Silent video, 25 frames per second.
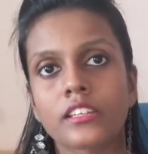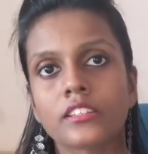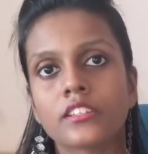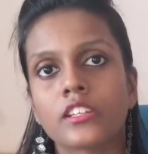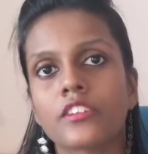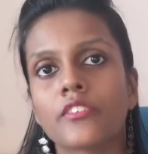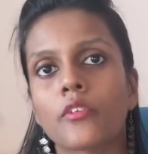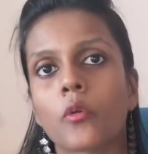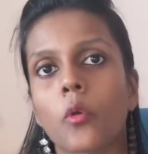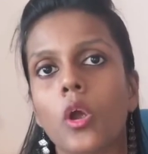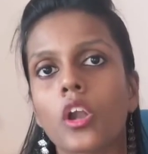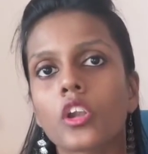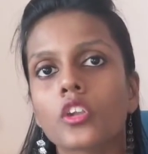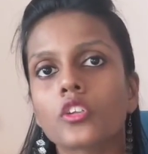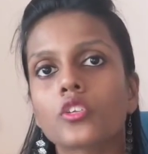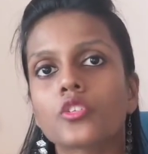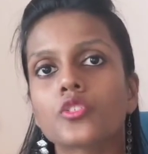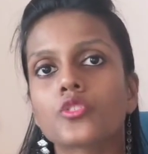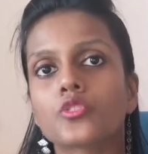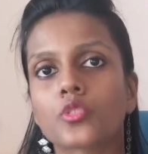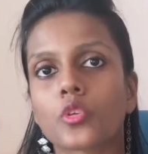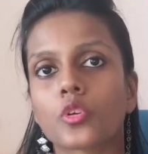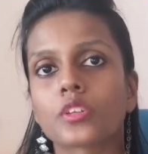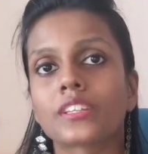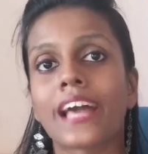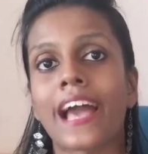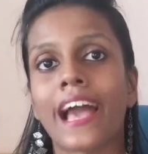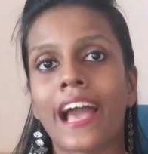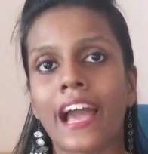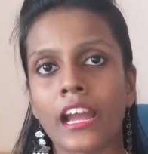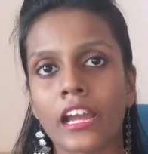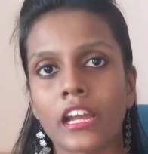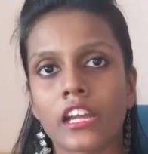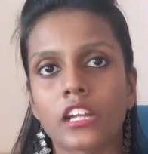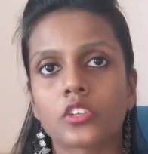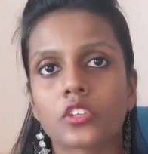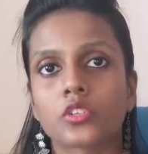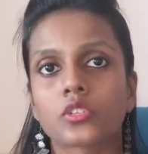they want to show the
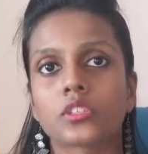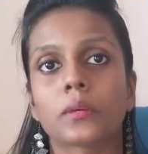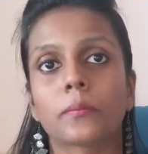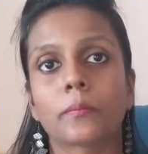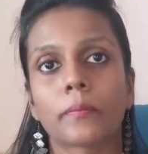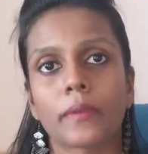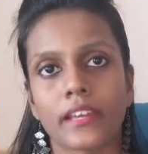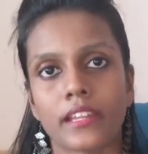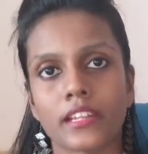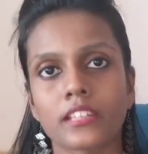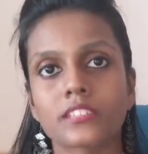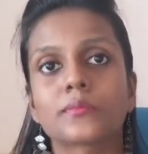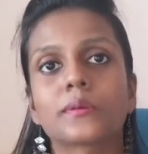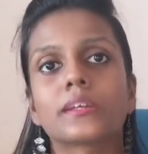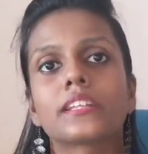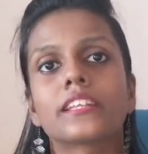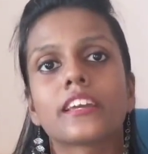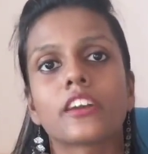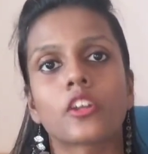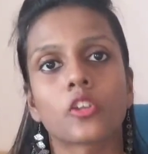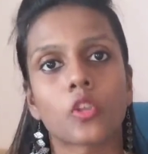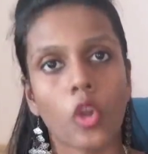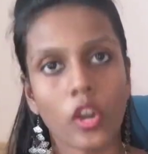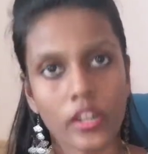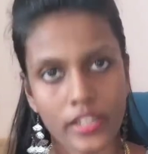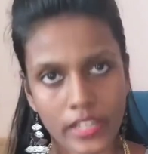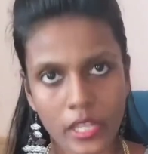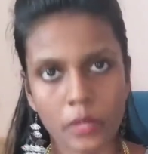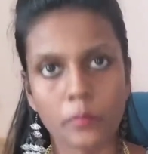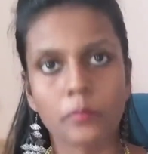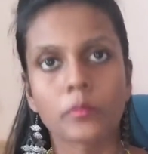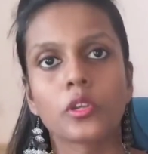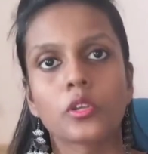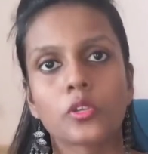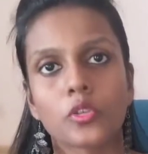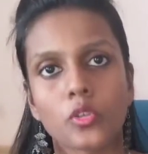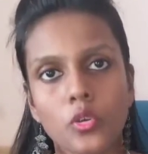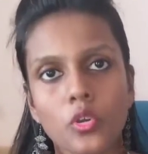anger to the parents, but they are not
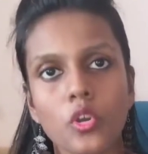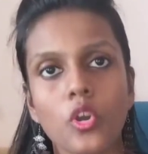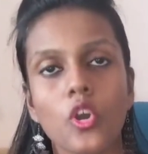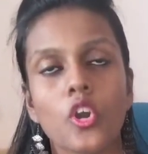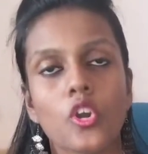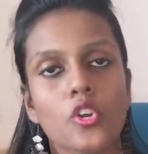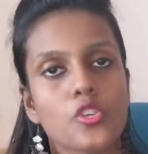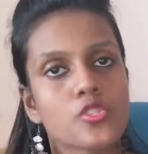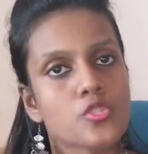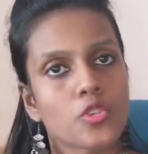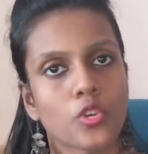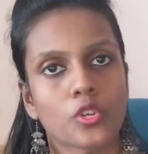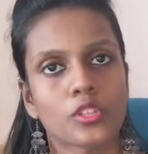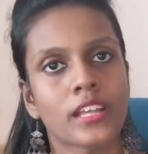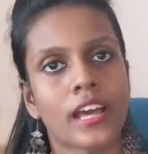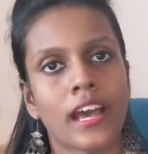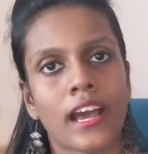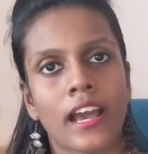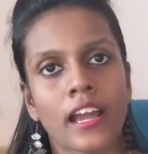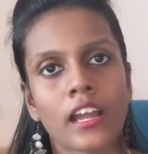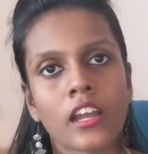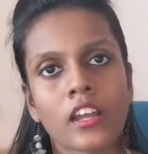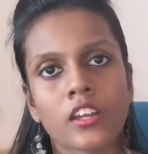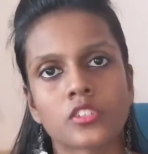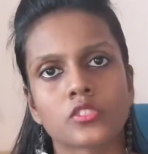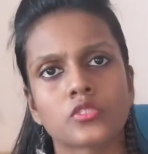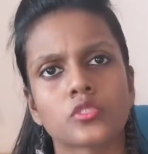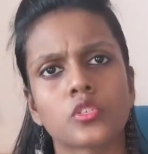able to show the anger.